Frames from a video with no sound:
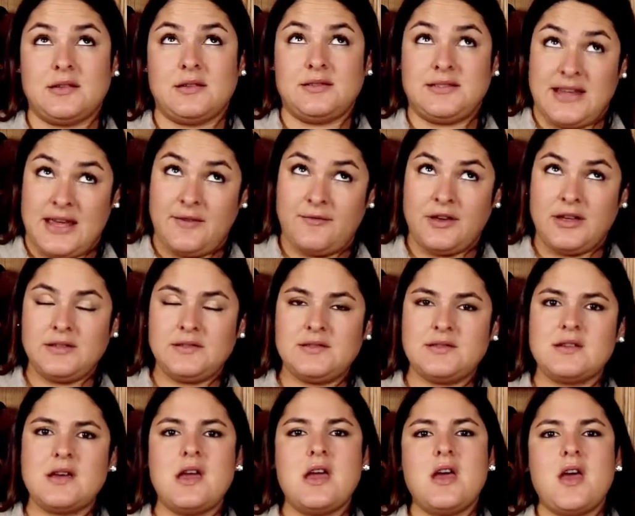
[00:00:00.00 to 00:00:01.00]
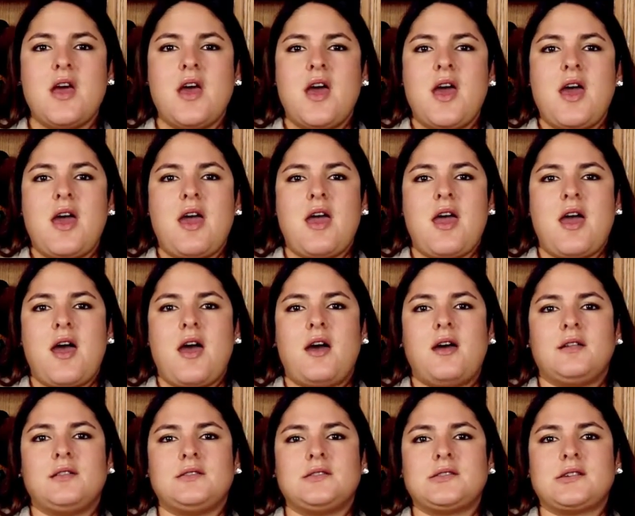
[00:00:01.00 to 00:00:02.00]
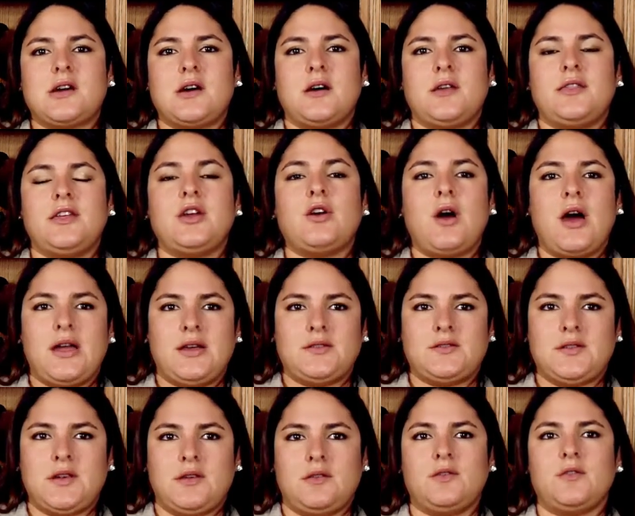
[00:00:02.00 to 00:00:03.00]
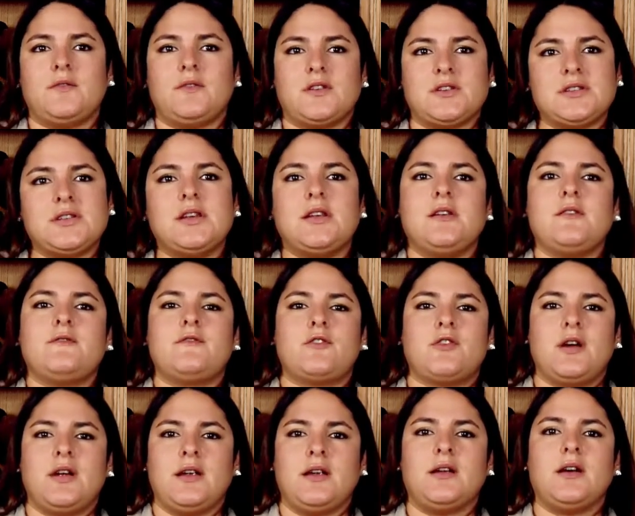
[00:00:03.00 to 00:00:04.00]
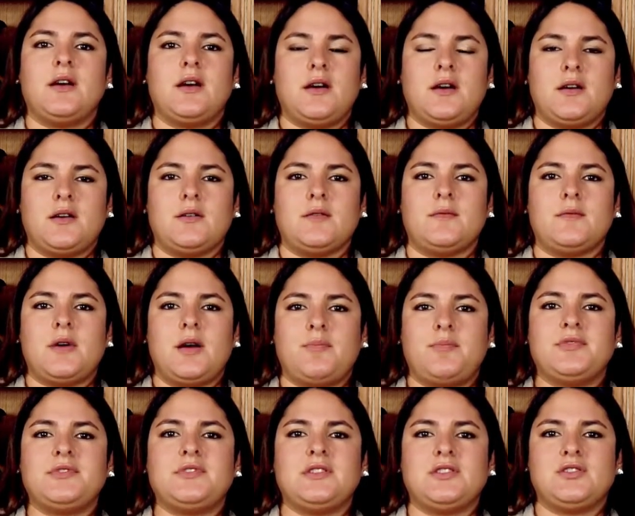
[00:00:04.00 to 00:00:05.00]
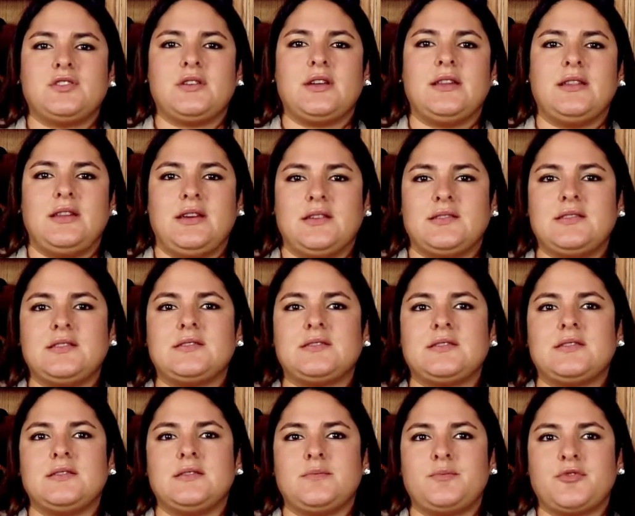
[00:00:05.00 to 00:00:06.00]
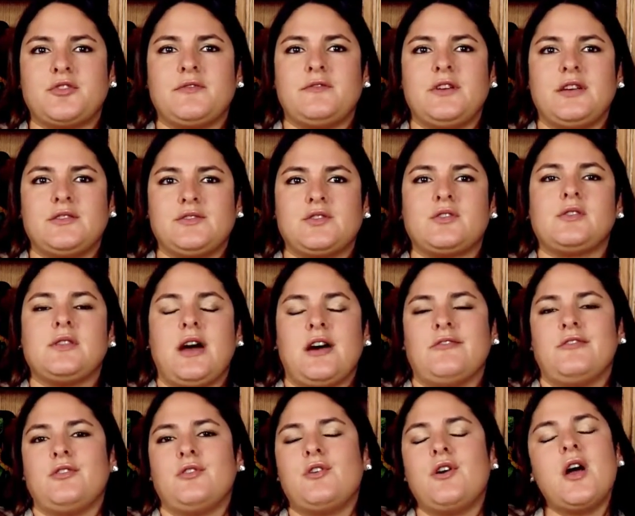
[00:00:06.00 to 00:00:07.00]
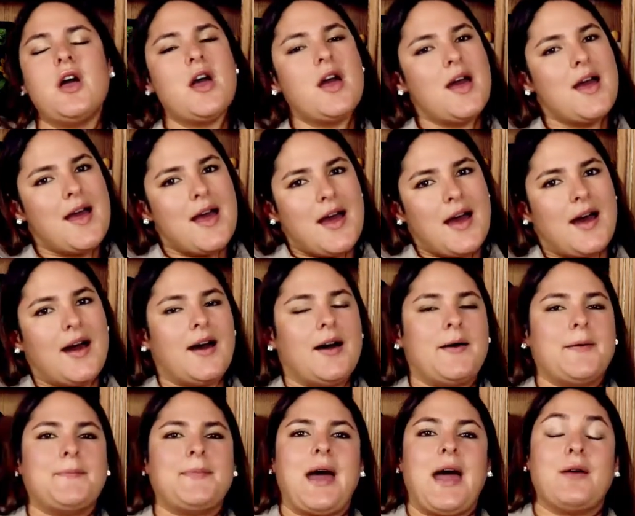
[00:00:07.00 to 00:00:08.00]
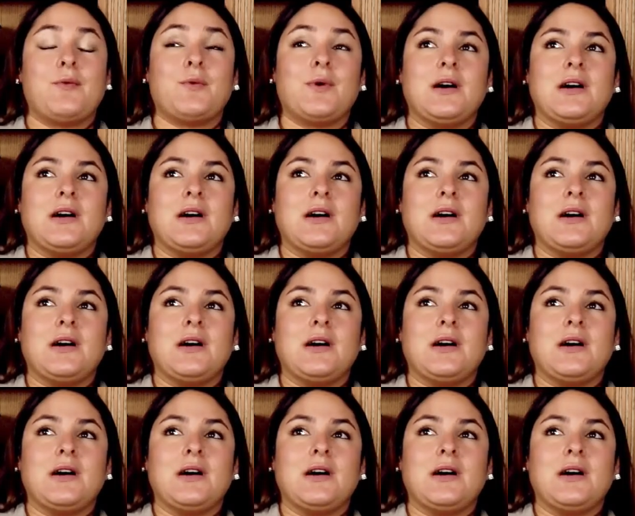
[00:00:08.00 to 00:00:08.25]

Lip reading: Davis, and the Ohio State University for a position at the assistant professor level. I